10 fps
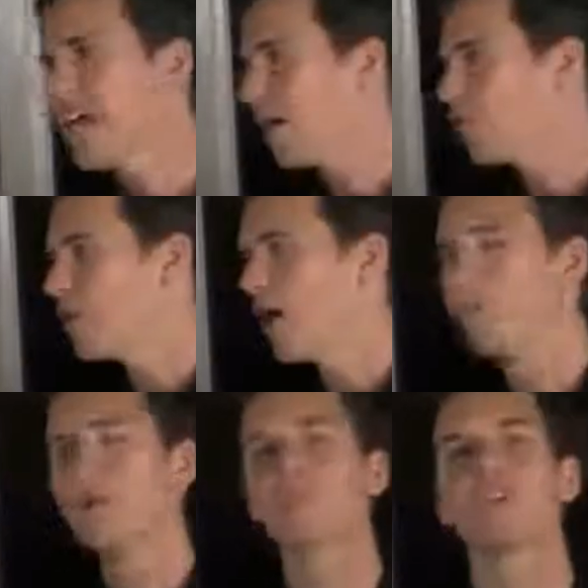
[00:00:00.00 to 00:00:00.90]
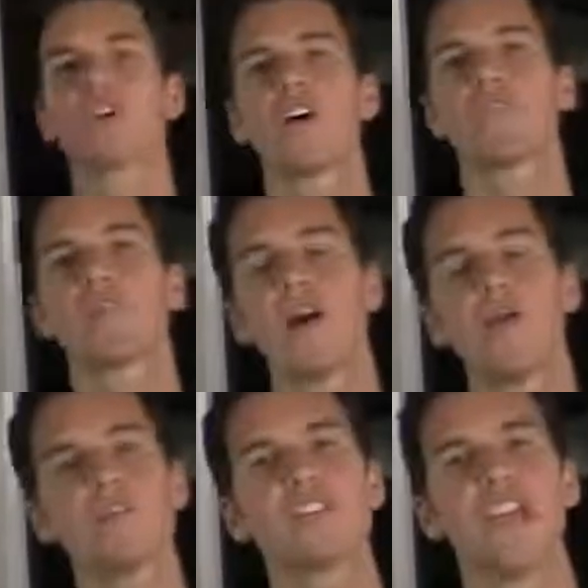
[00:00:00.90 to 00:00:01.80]
And when you help people solve their
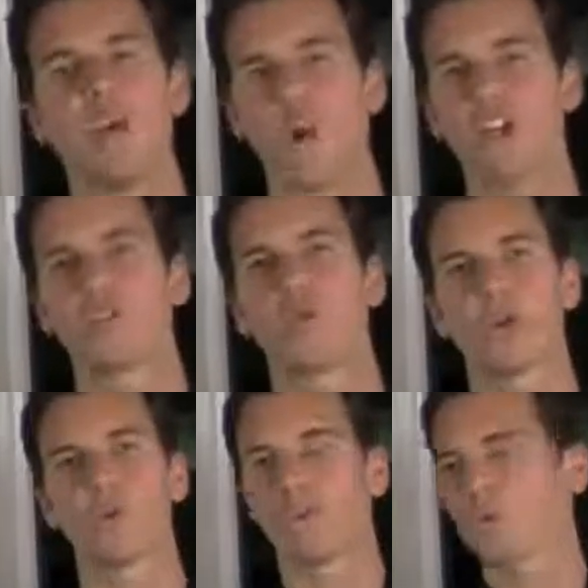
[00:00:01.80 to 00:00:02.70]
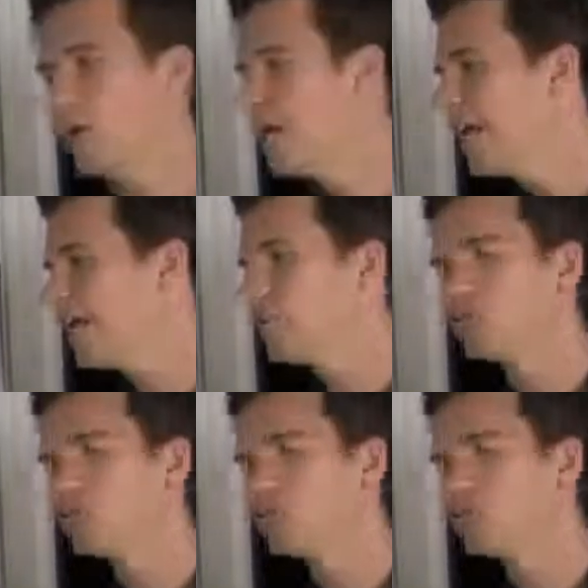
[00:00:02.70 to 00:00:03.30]
problems, they want to work with you. If you